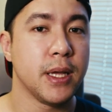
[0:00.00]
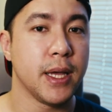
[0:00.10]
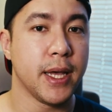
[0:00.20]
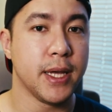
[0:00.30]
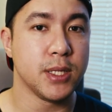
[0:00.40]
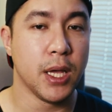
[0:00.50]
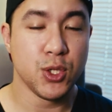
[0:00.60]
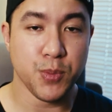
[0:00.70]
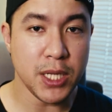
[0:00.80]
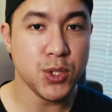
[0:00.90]
And
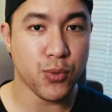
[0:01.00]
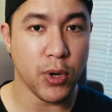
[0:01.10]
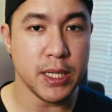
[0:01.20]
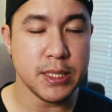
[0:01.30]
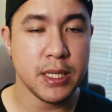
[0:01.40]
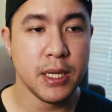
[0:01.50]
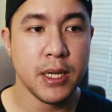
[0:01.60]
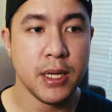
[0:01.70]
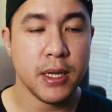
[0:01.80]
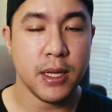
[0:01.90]
to my surprise,
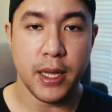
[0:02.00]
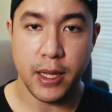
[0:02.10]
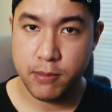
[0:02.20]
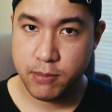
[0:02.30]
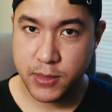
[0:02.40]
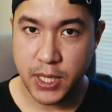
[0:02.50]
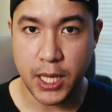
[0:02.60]
the